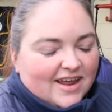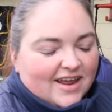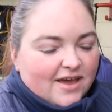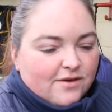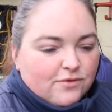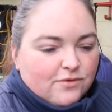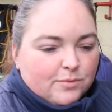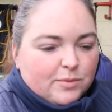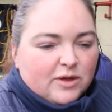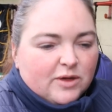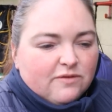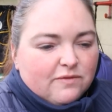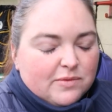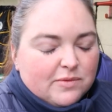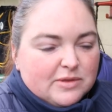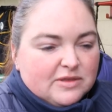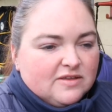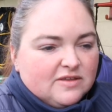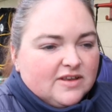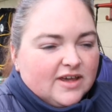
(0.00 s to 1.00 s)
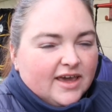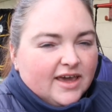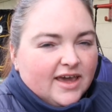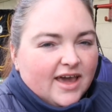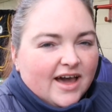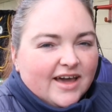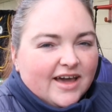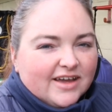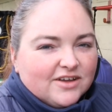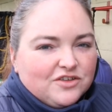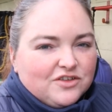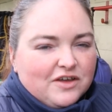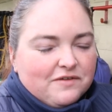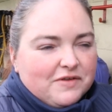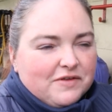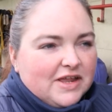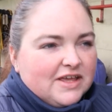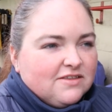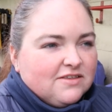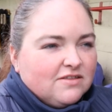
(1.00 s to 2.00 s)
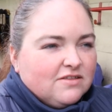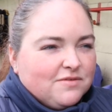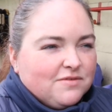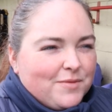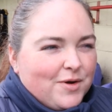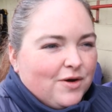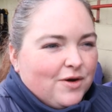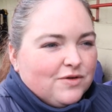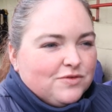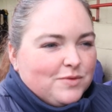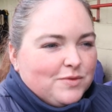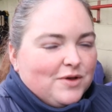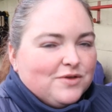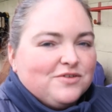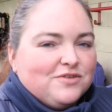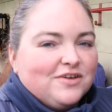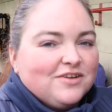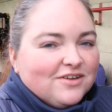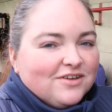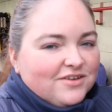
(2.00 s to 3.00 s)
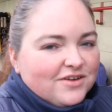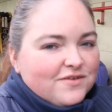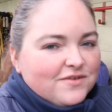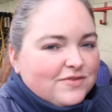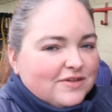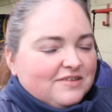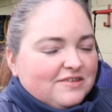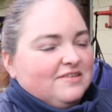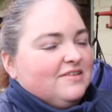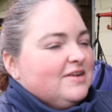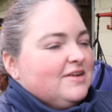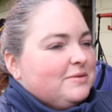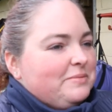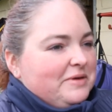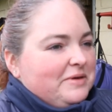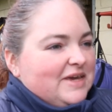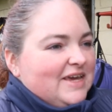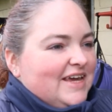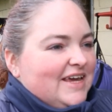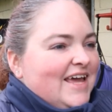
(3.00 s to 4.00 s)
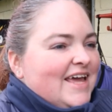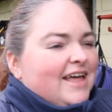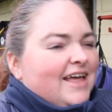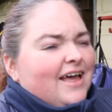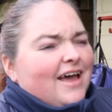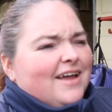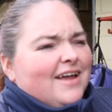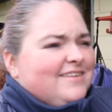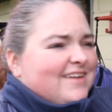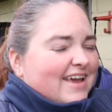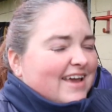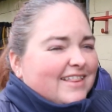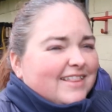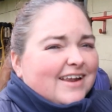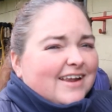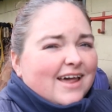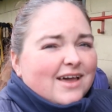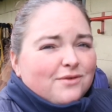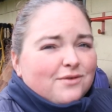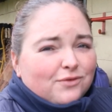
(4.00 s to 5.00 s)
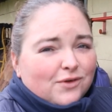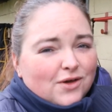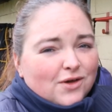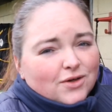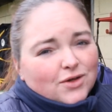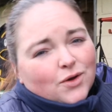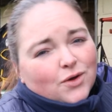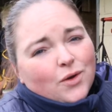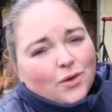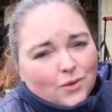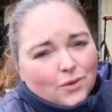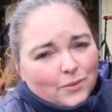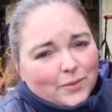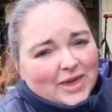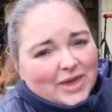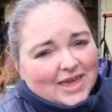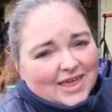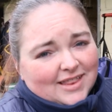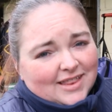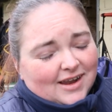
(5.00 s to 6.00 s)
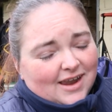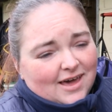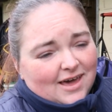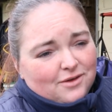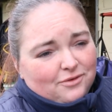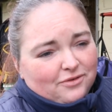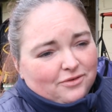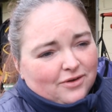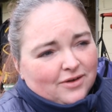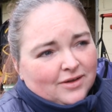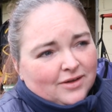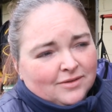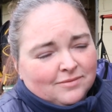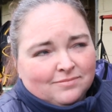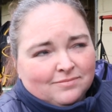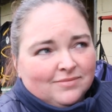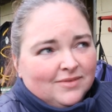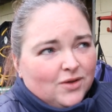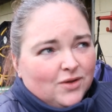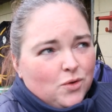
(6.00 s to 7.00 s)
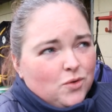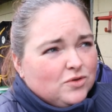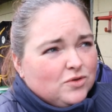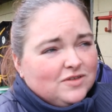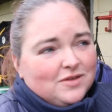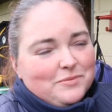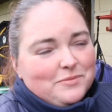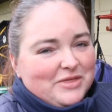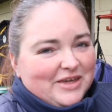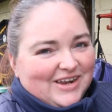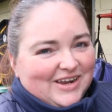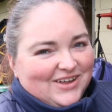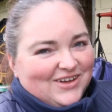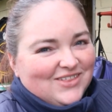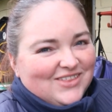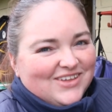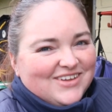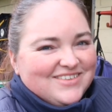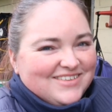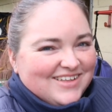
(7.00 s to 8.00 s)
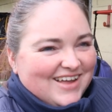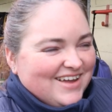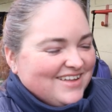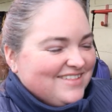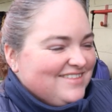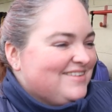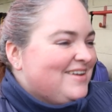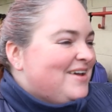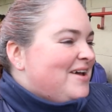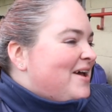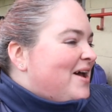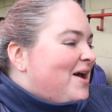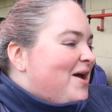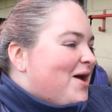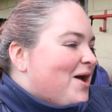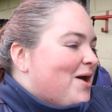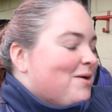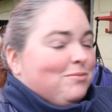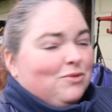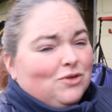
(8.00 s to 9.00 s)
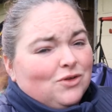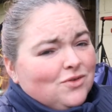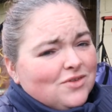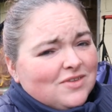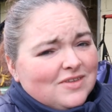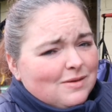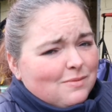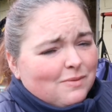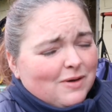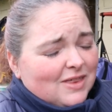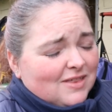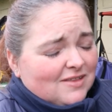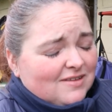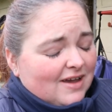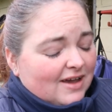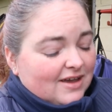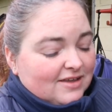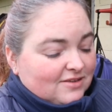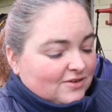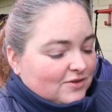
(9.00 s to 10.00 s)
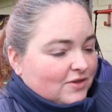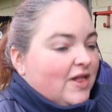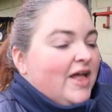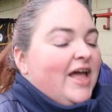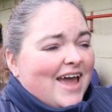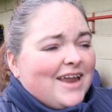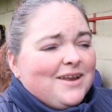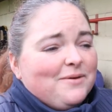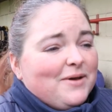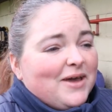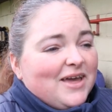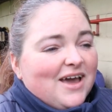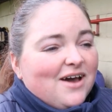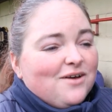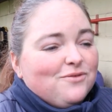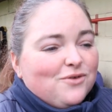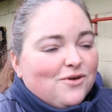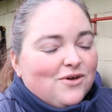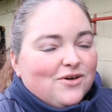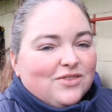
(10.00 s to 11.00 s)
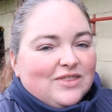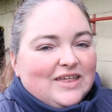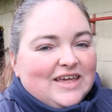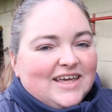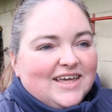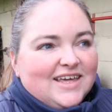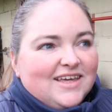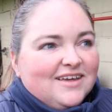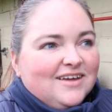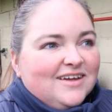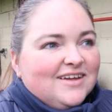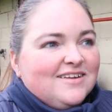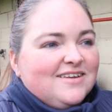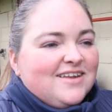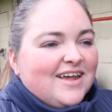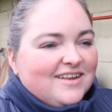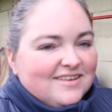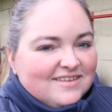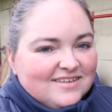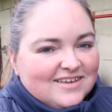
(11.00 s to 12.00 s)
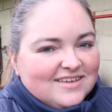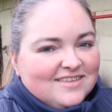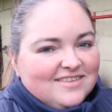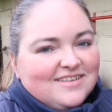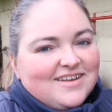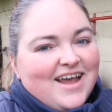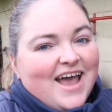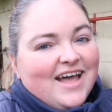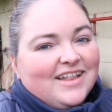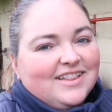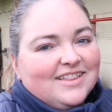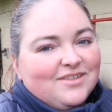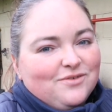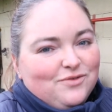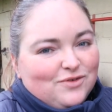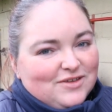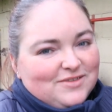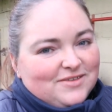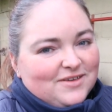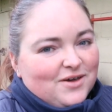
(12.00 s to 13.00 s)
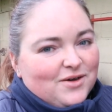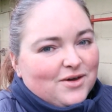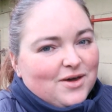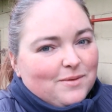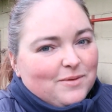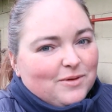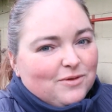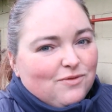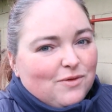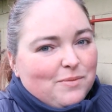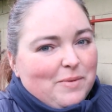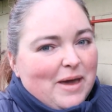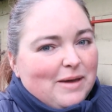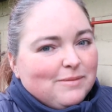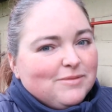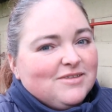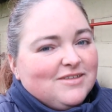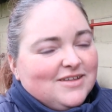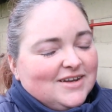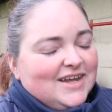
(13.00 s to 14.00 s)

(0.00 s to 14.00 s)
Today I have a bit of a busy day. I actually have a lesson tomorrow as well, so I don't know if this is going to be a day in the life vlog or a week in the life or something along those lines. You'll see by the title. Anyway, I've got the dentist and the physio coming for Peps